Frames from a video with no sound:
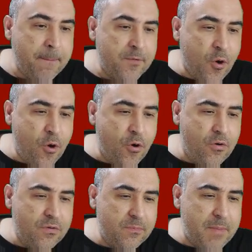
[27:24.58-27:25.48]

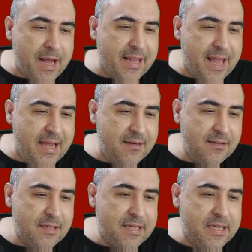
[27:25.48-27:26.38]
Com,
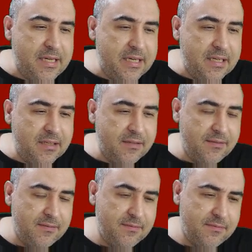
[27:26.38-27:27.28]
again, kuru,
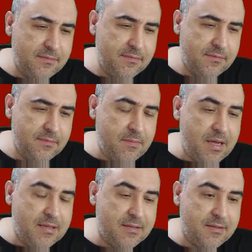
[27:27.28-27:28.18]

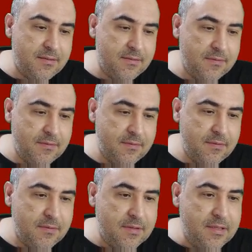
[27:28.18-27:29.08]
mas.
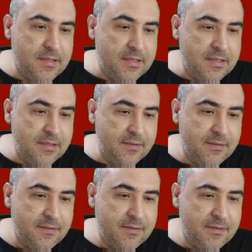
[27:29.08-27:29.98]
Kuru
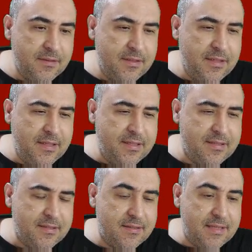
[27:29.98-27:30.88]

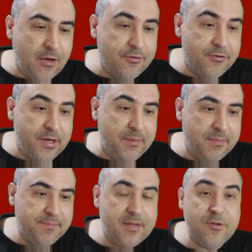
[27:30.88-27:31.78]
is
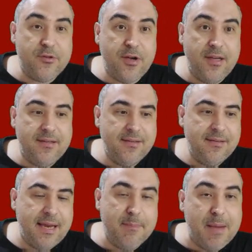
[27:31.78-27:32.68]
downstream, as you saw it.
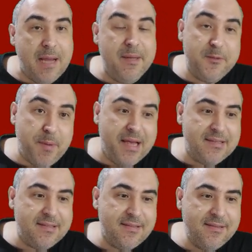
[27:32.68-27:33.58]
And ma means
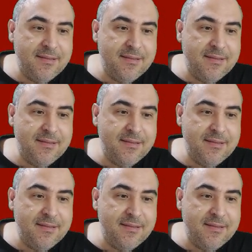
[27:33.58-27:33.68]
past.